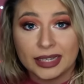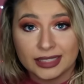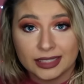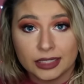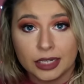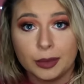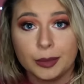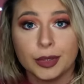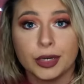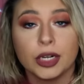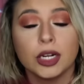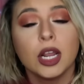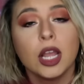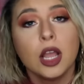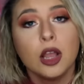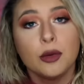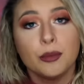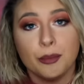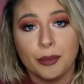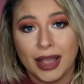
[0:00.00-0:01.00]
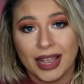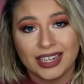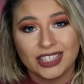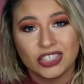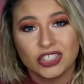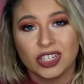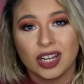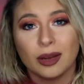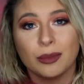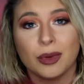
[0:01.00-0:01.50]
summer
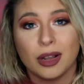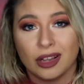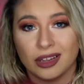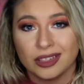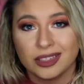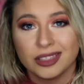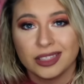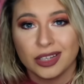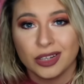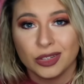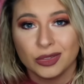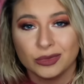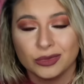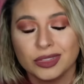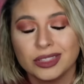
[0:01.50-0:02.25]
backdrop also.